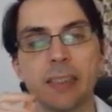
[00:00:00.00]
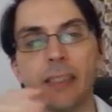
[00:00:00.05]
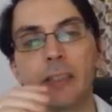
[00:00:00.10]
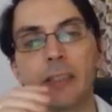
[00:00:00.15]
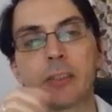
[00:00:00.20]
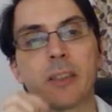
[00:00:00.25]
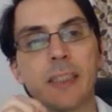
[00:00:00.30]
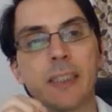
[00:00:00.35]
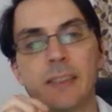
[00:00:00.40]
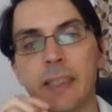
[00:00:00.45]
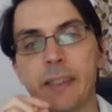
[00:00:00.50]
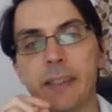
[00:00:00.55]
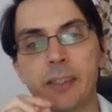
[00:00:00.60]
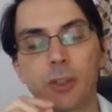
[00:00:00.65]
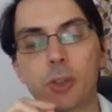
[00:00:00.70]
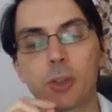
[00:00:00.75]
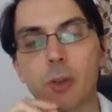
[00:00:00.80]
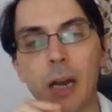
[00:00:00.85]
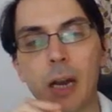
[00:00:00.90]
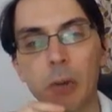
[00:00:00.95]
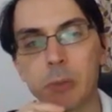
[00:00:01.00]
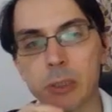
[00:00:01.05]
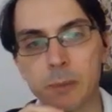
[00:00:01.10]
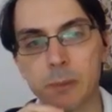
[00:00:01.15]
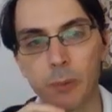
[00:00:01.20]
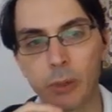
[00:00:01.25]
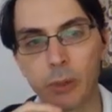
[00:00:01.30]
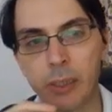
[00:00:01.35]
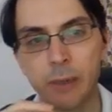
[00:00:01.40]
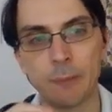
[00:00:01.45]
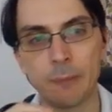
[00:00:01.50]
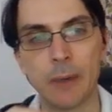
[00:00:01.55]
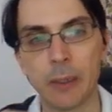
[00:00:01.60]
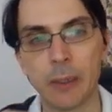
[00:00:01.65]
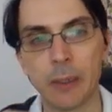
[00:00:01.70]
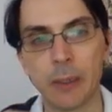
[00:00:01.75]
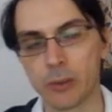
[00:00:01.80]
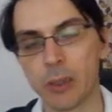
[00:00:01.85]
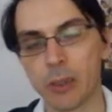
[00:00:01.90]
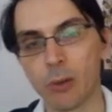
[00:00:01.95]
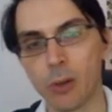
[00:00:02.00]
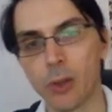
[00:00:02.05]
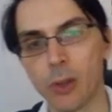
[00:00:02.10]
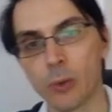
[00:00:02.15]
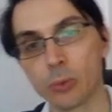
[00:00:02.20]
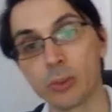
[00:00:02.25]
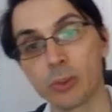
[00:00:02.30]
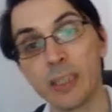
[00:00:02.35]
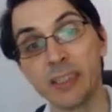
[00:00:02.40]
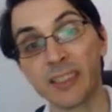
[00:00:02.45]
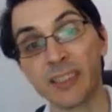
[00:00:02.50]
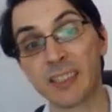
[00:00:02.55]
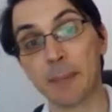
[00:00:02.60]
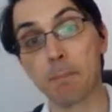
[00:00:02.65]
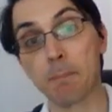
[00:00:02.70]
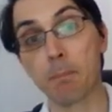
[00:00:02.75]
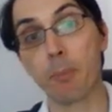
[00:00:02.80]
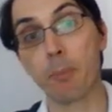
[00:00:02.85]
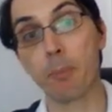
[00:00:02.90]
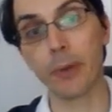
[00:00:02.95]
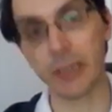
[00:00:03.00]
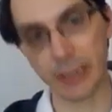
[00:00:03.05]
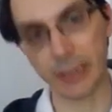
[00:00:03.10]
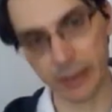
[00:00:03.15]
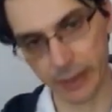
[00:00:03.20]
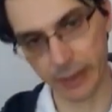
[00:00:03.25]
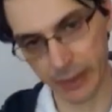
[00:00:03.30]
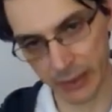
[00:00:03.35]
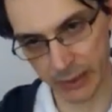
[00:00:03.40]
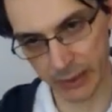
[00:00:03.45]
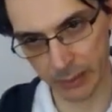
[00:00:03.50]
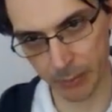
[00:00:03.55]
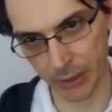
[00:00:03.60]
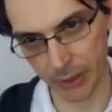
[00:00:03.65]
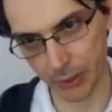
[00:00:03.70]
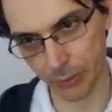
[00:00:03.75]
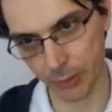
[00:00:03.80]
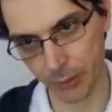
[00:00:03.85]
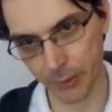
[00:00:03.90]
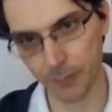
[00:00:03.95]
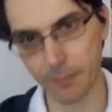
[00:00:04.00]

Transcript: it's gonna take two hours for their file to download, that is a point estimator.